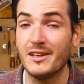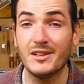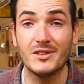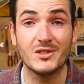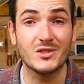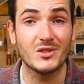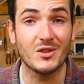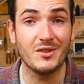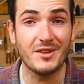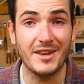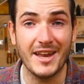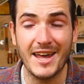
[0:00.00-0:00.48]

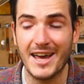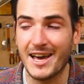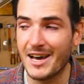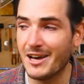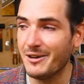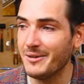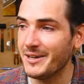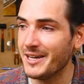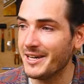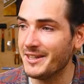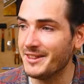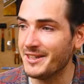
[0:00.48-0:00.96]
So
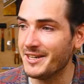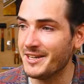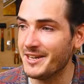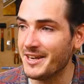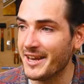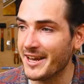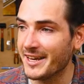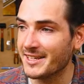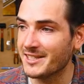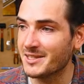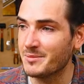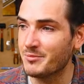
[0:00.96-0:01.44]
now, in the
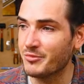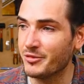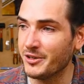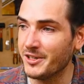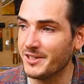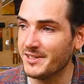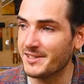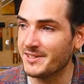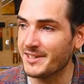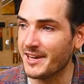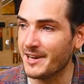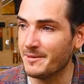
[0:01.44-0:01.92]
next
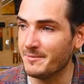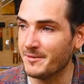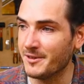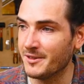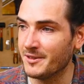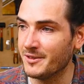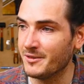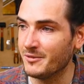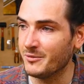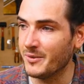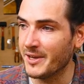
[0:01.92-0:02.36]
print statement,